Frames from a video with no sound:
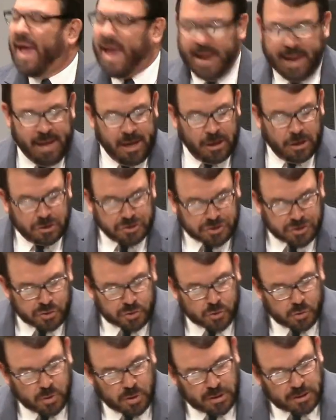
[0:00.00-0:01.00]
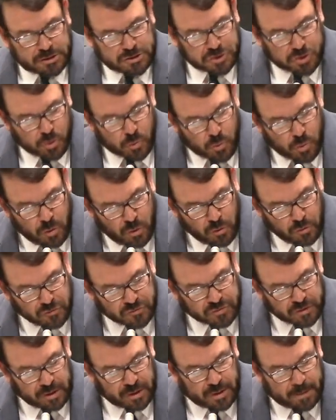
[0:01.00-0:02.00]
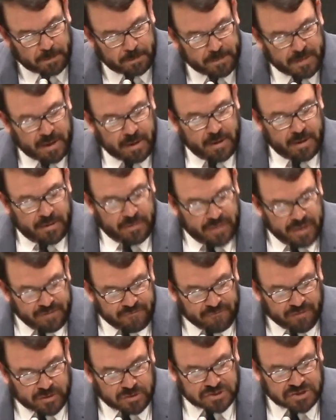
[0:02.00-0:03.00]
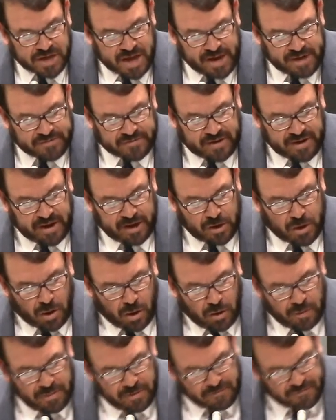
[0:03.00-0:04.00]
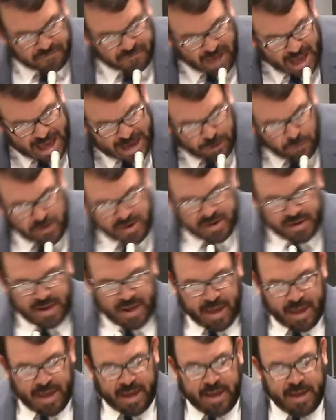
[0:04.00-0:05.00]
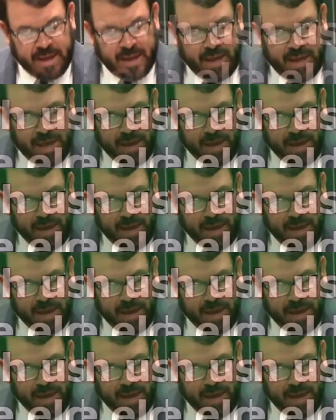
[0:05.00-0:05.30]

back to Jerusalem. Then verse 18, on the following day,